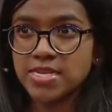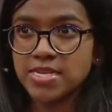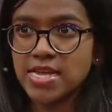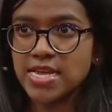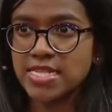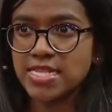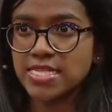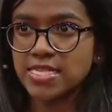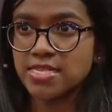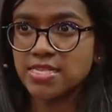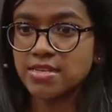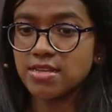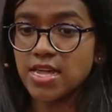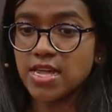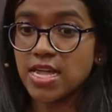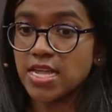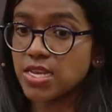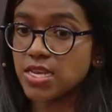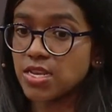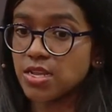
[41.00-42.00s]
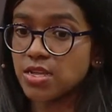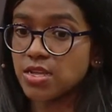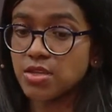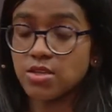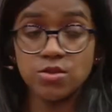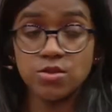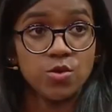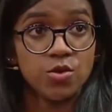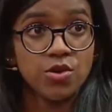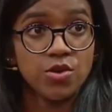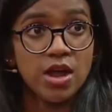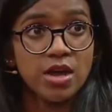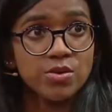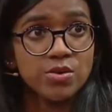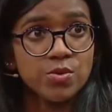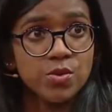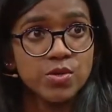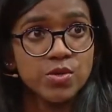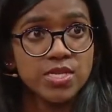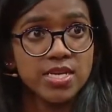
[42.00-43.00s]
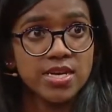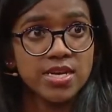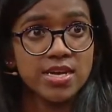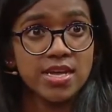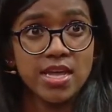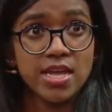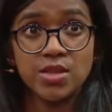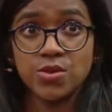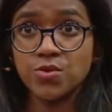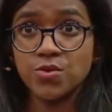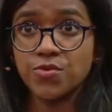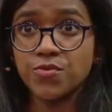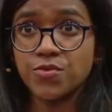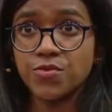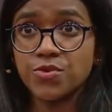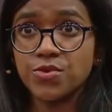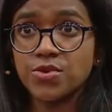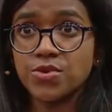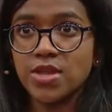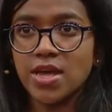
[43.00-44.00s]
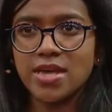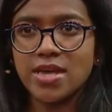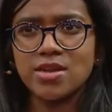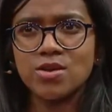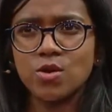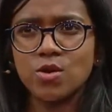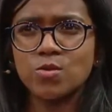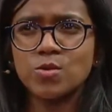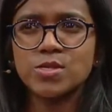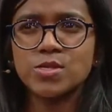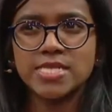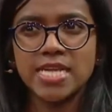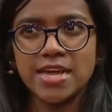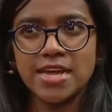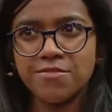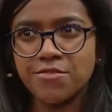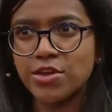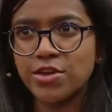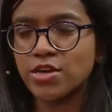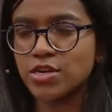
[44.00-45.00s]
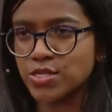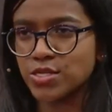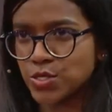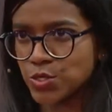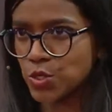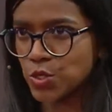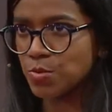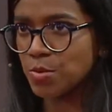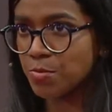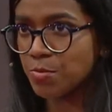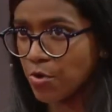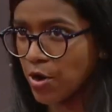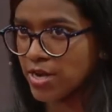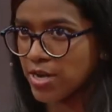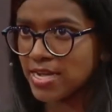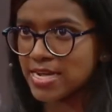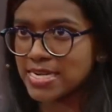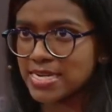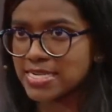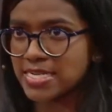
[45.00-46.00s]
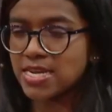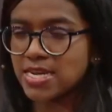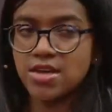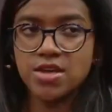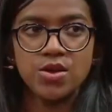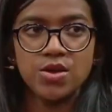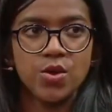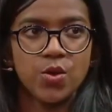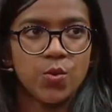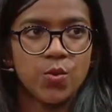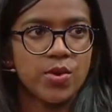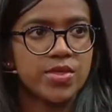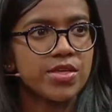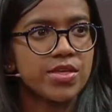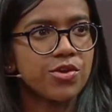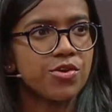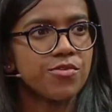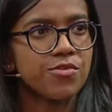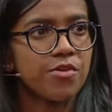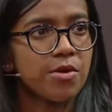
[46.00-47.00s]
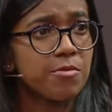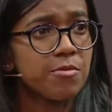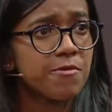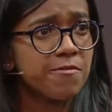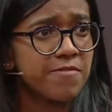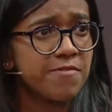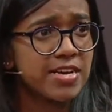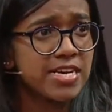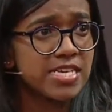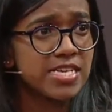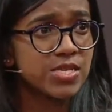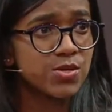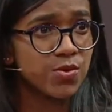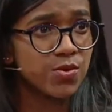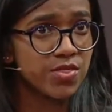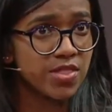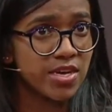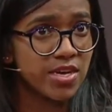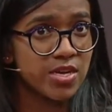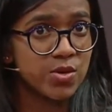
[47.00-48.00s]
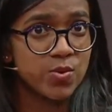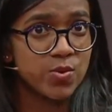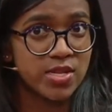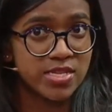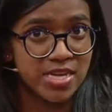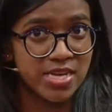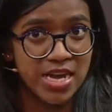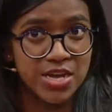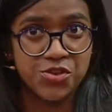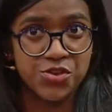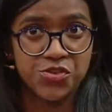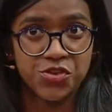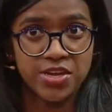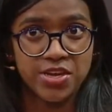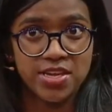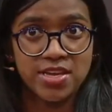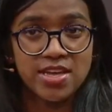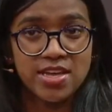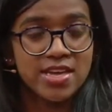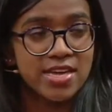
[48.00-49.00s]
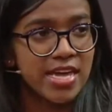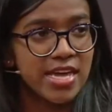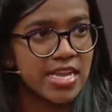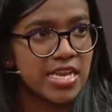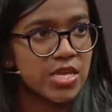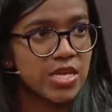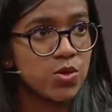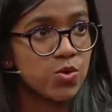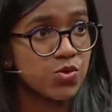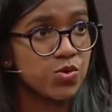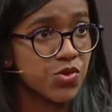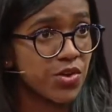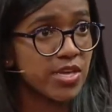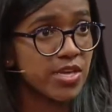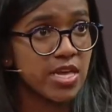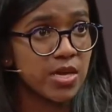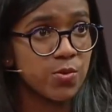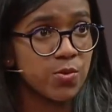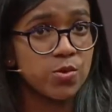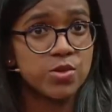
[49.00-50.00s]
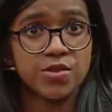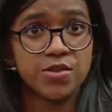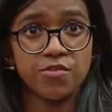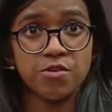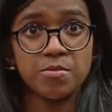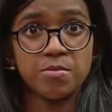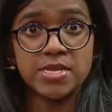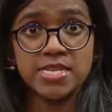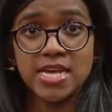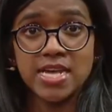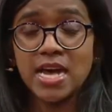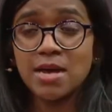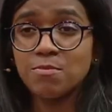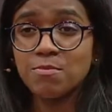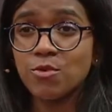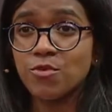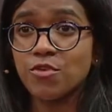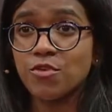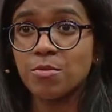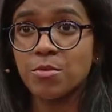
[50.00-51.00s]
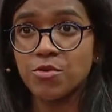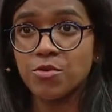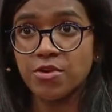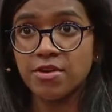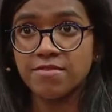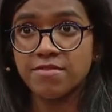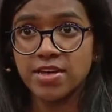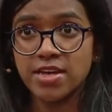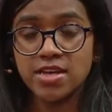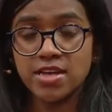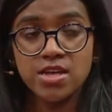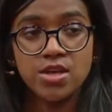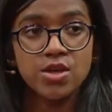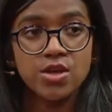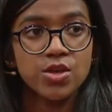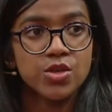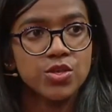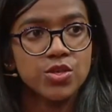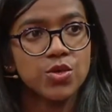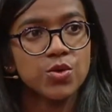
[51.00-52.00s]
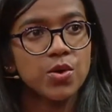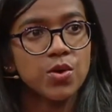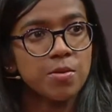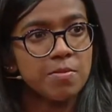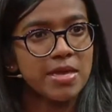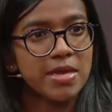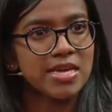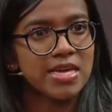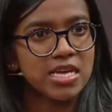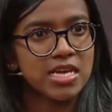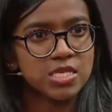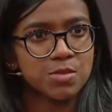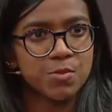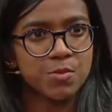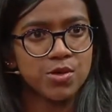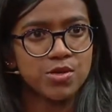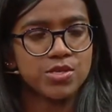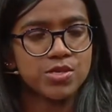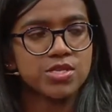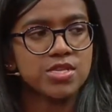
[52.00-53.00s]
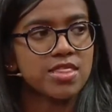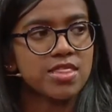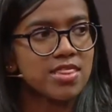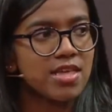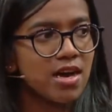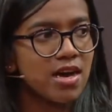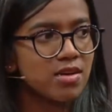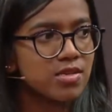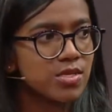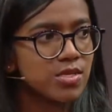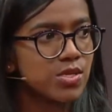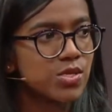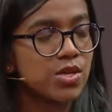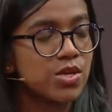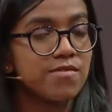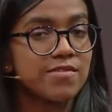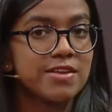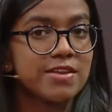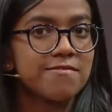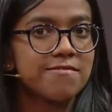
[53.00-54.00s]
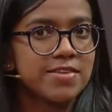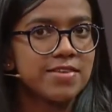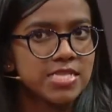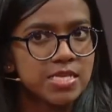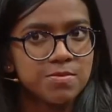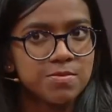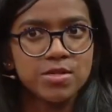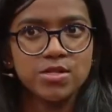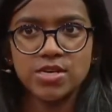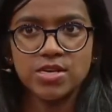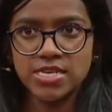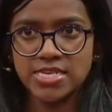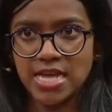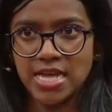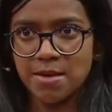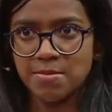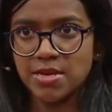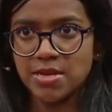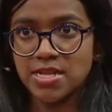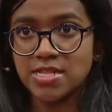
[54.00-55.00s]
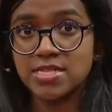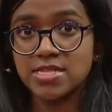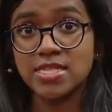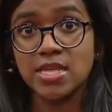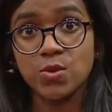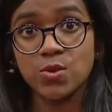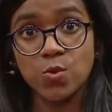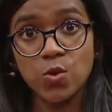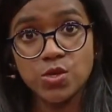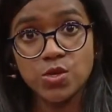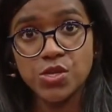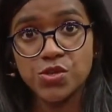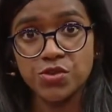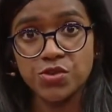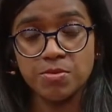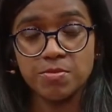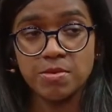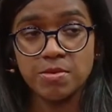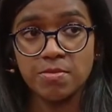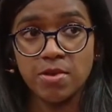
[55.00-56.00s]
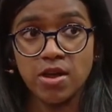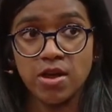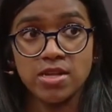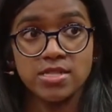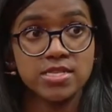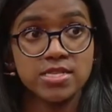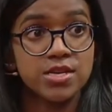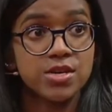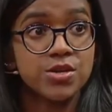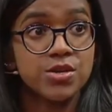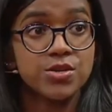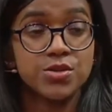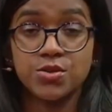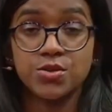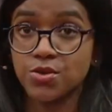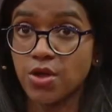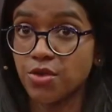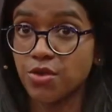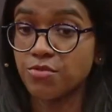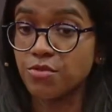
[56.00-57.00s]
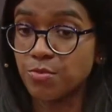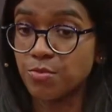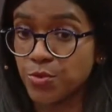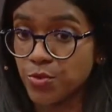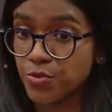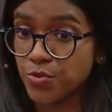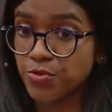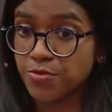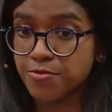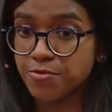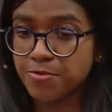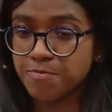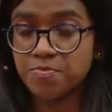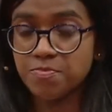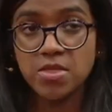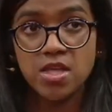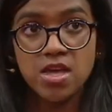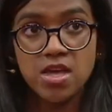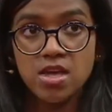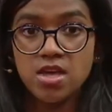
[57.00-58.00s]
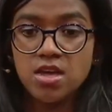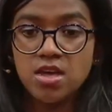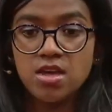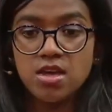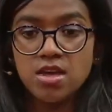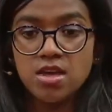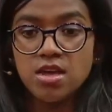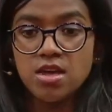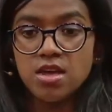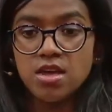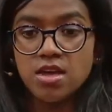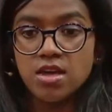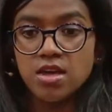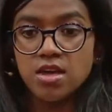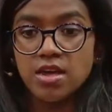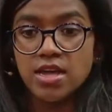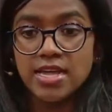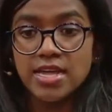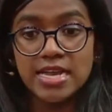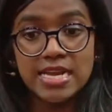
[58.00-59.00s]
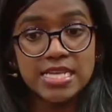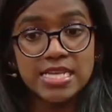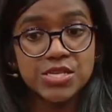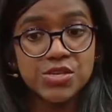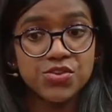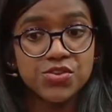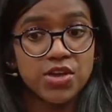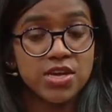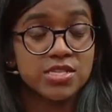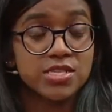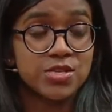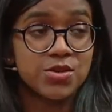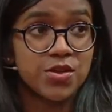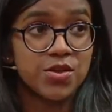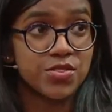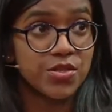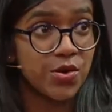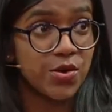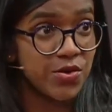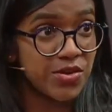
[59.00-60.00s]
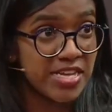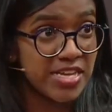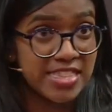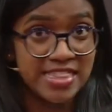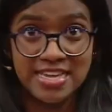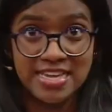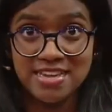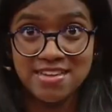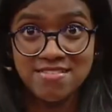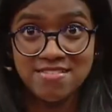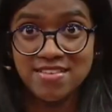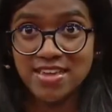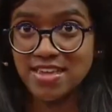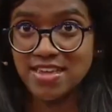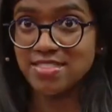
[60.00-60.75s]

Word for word: it's in your groundwater, in your food, and in almost every consumer product. Whether you're from a first or third world country, getting your drinking water from a tap or from a river, you are being exposed to thousands of invisible contaminants that water treatment plants do not remove. Illicit drugs are not the only thing in